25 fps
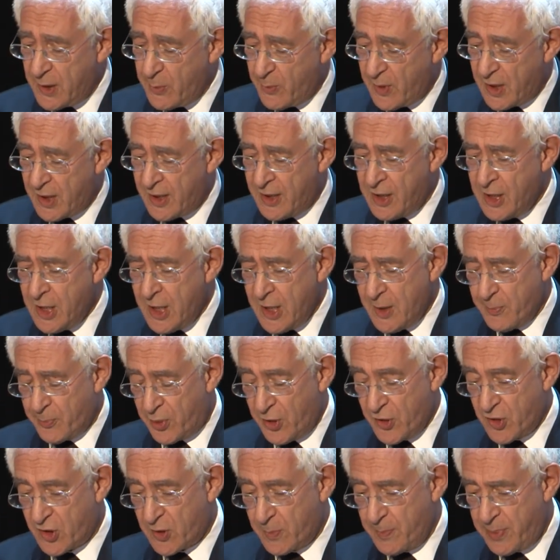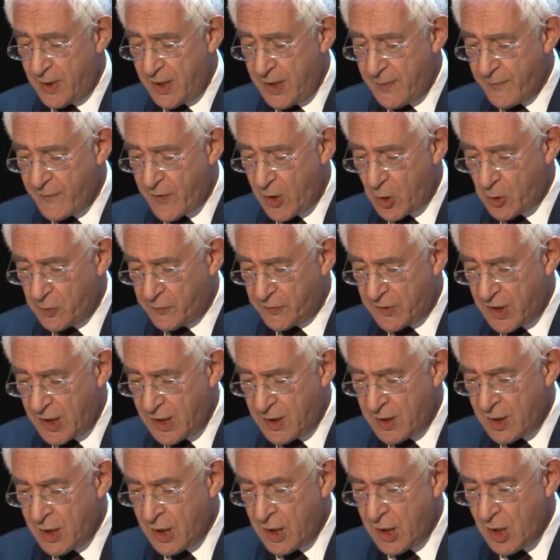We're principally involved
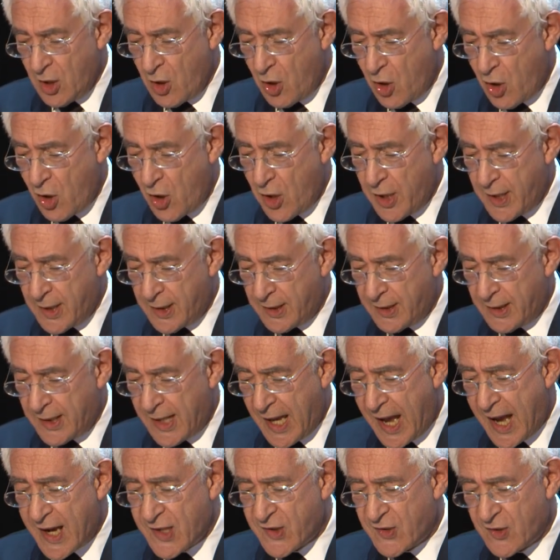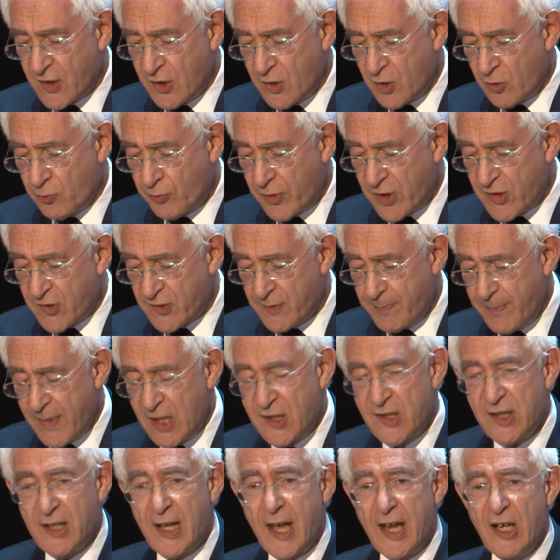in oil and gas and risk
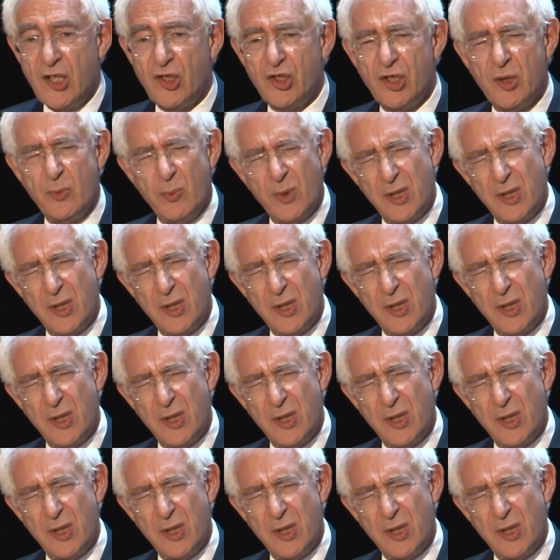mitigation.